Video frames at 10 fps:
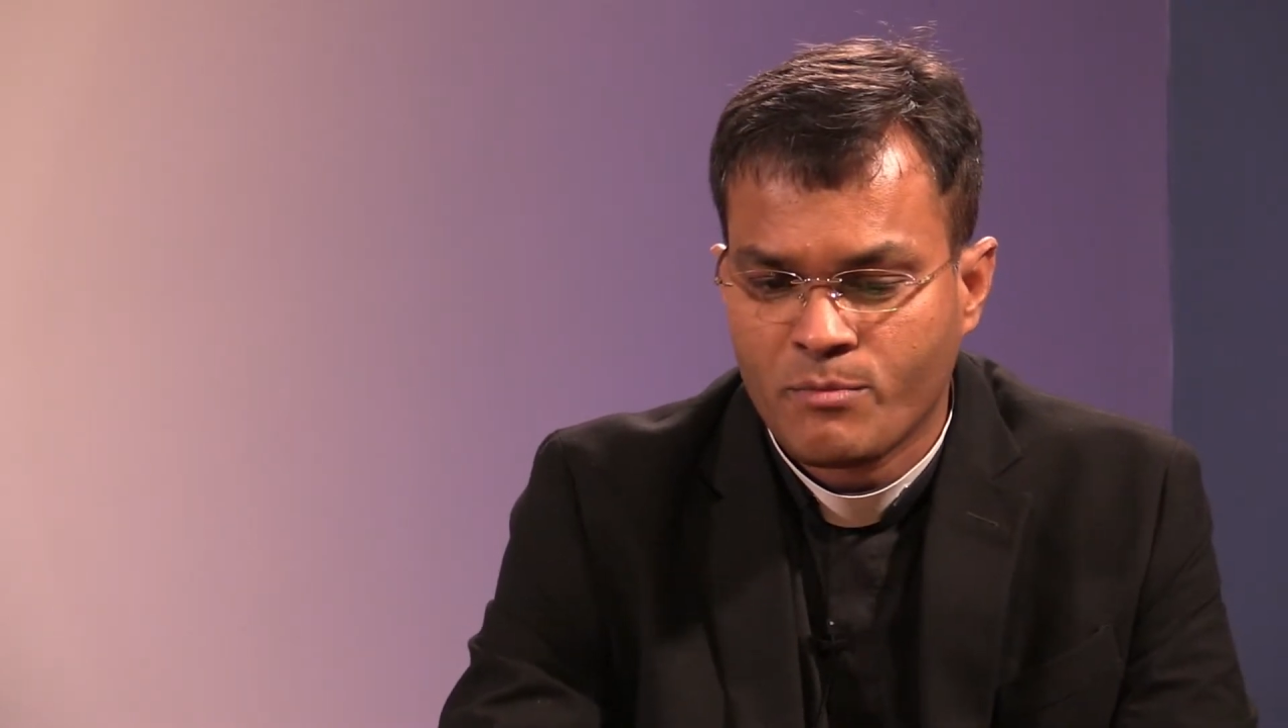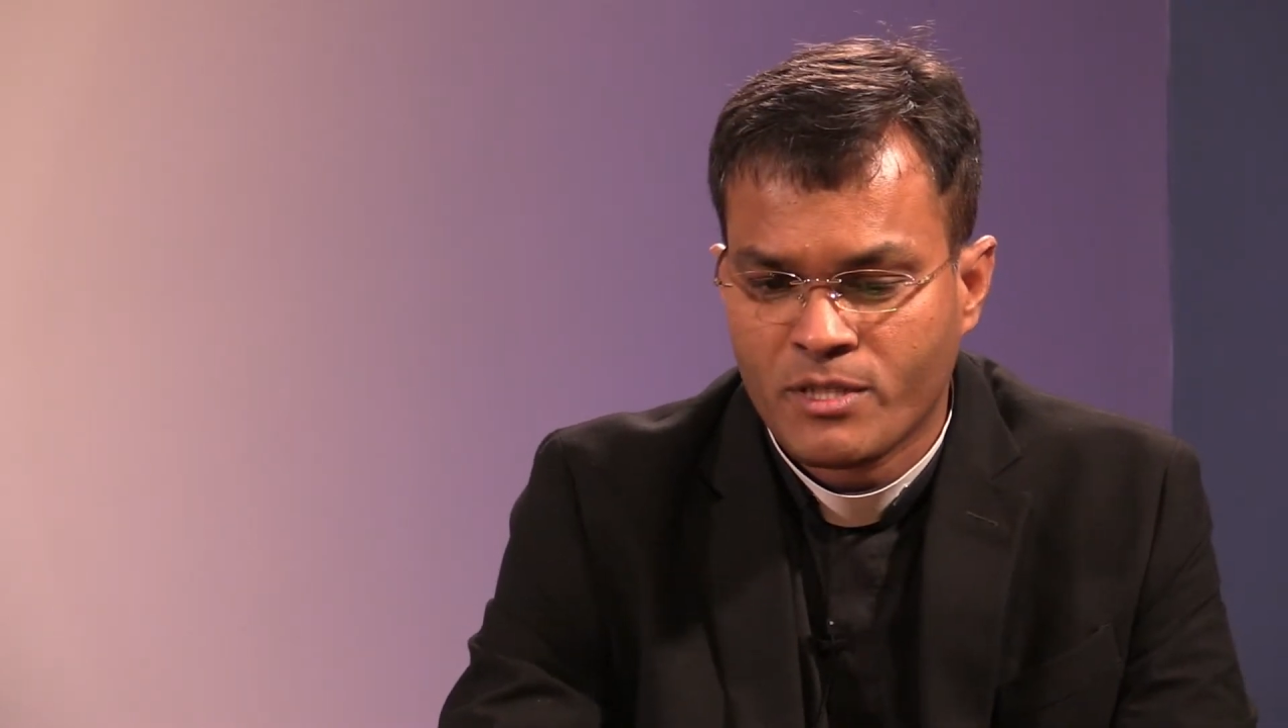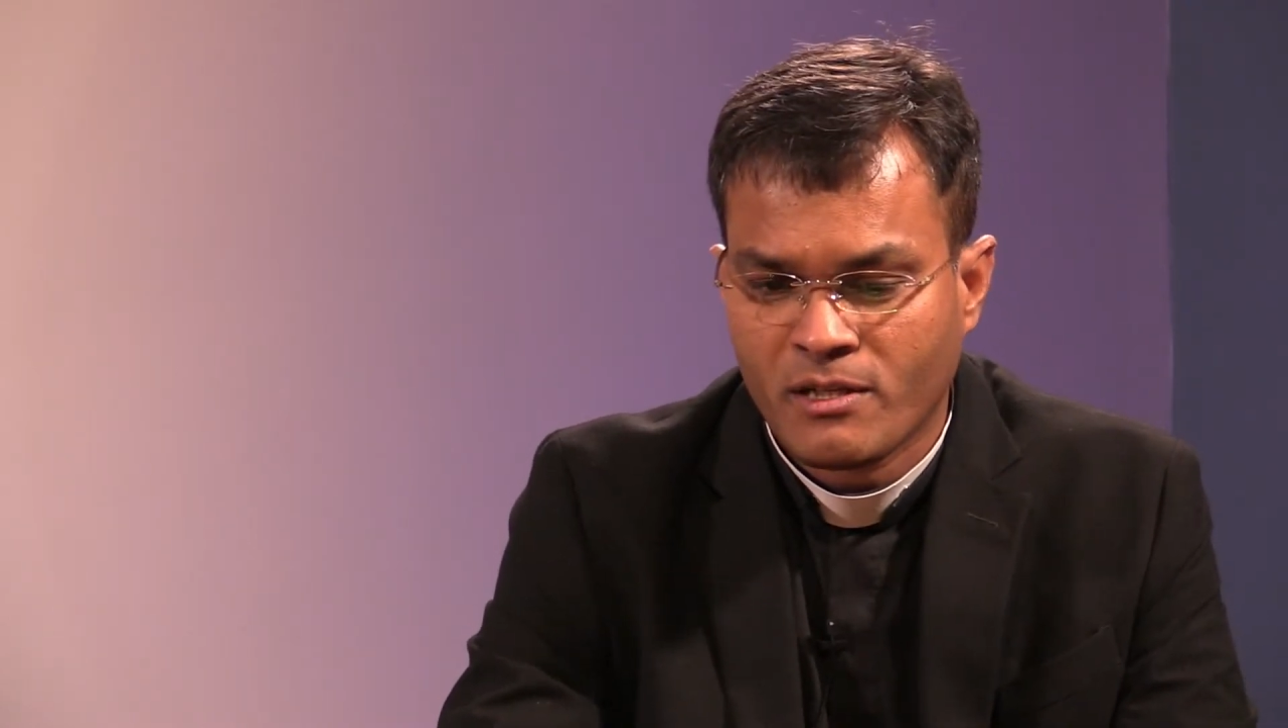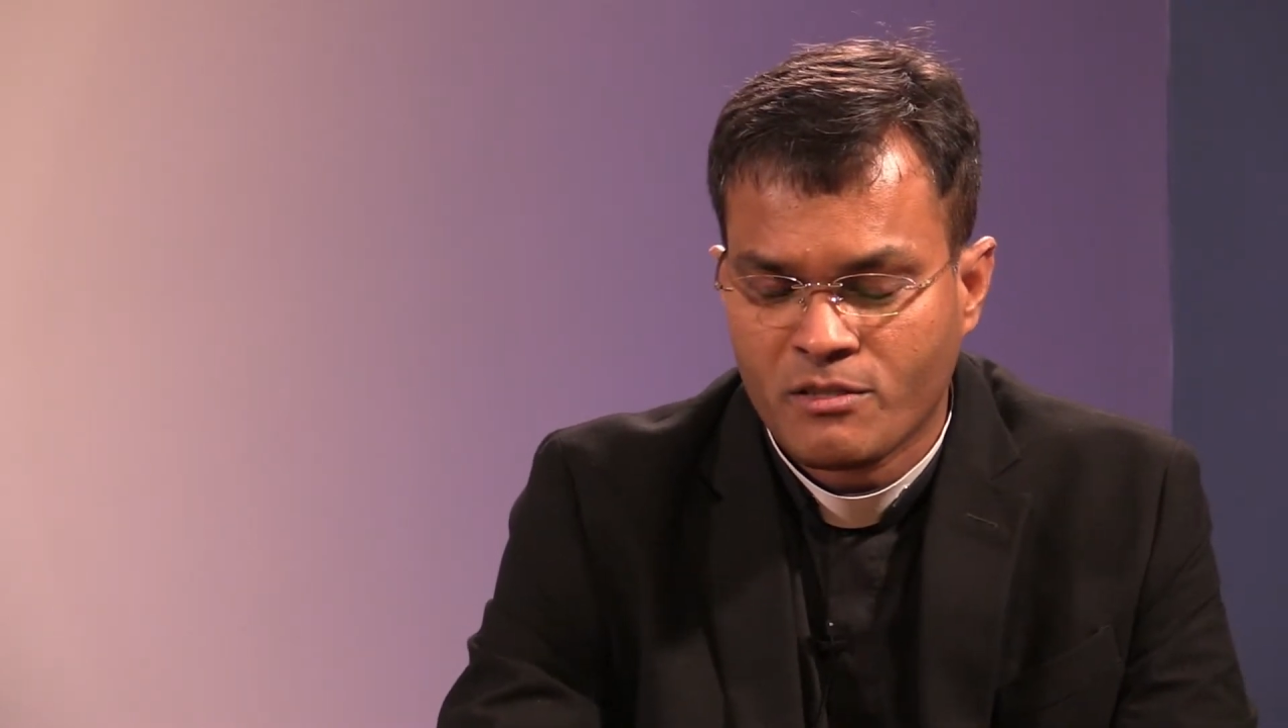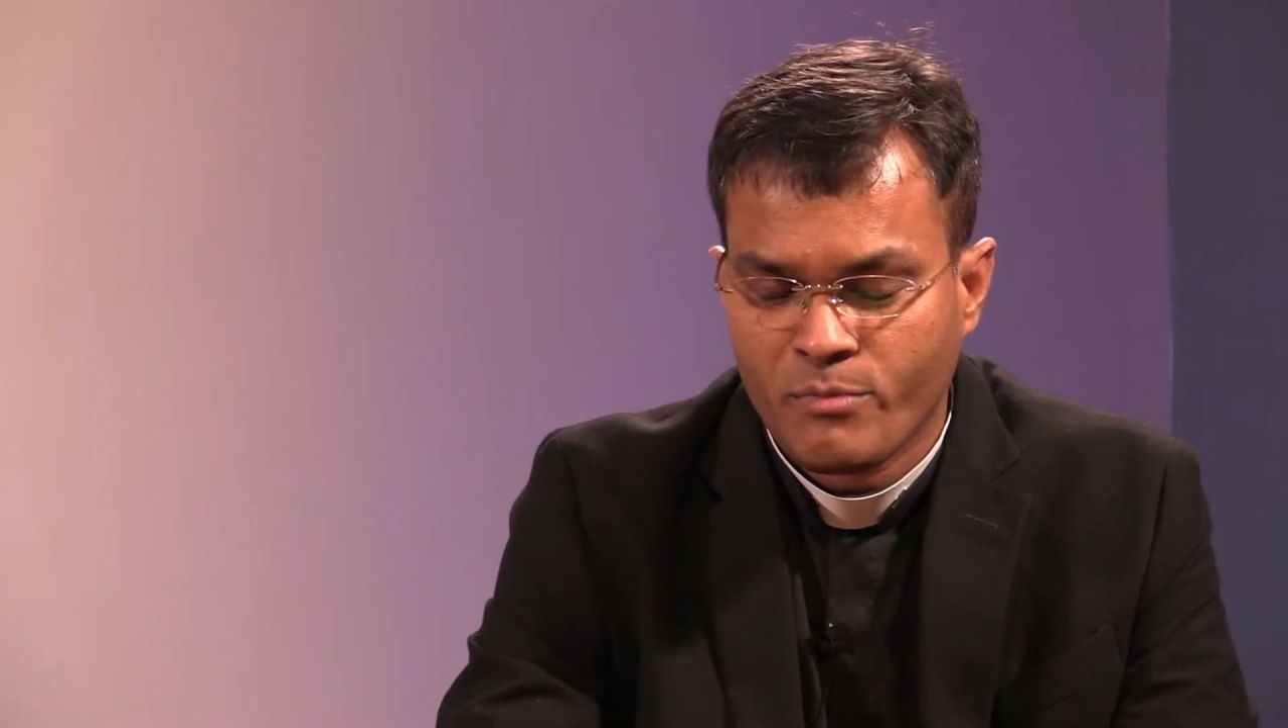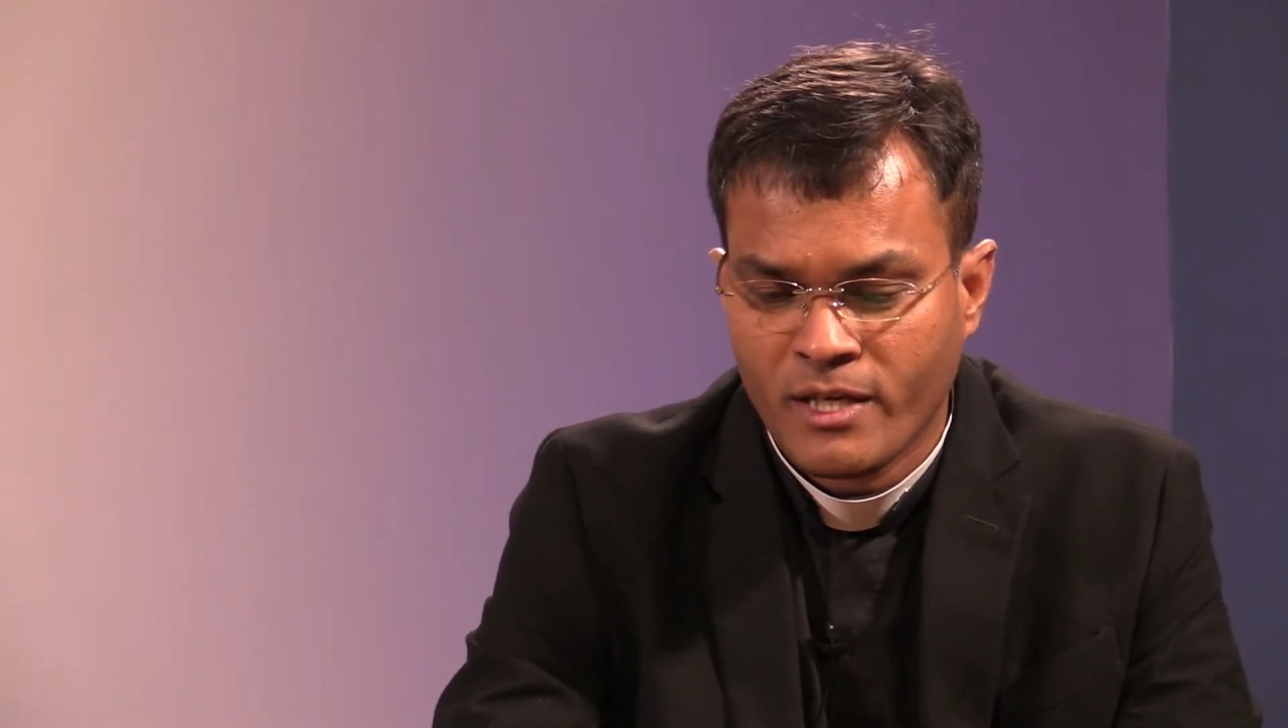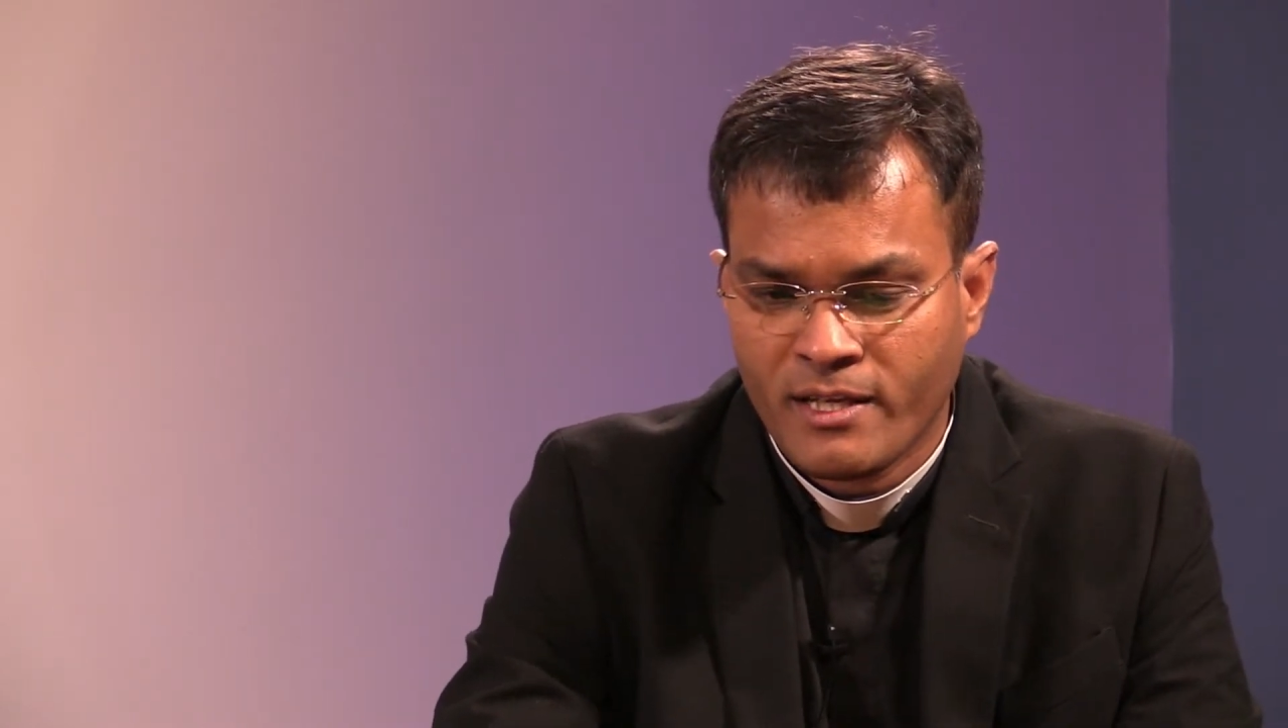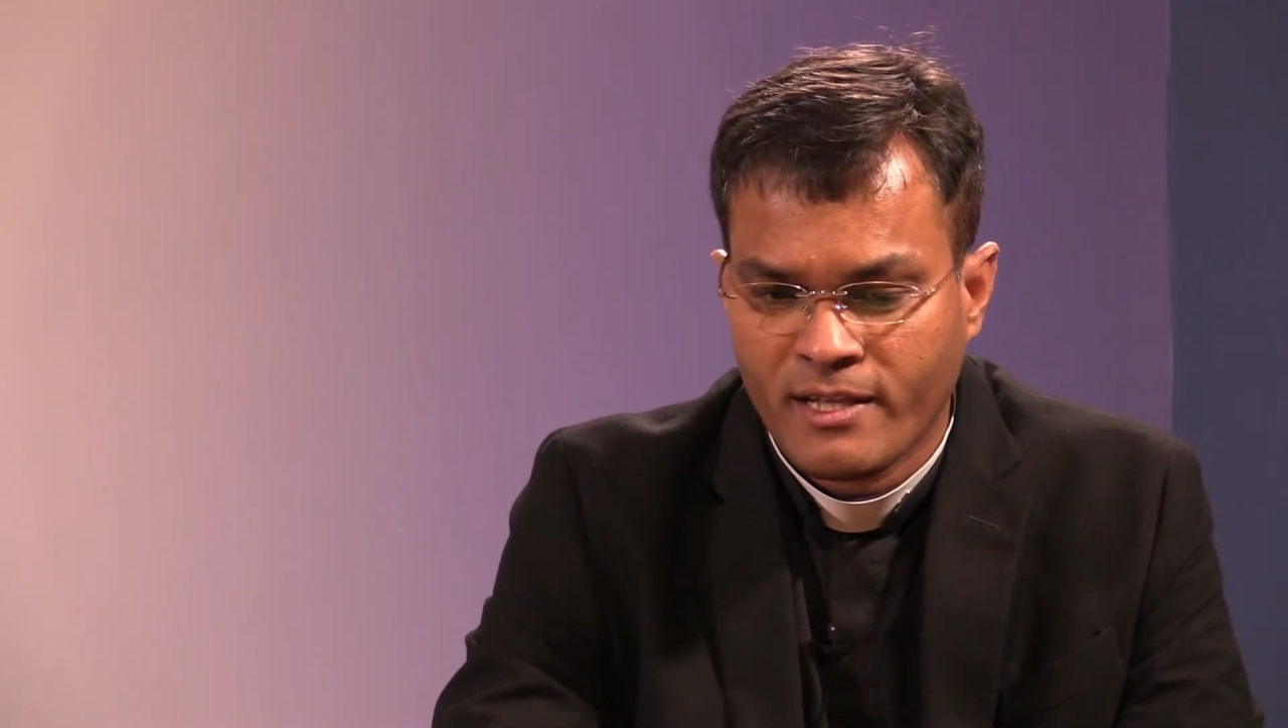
tells me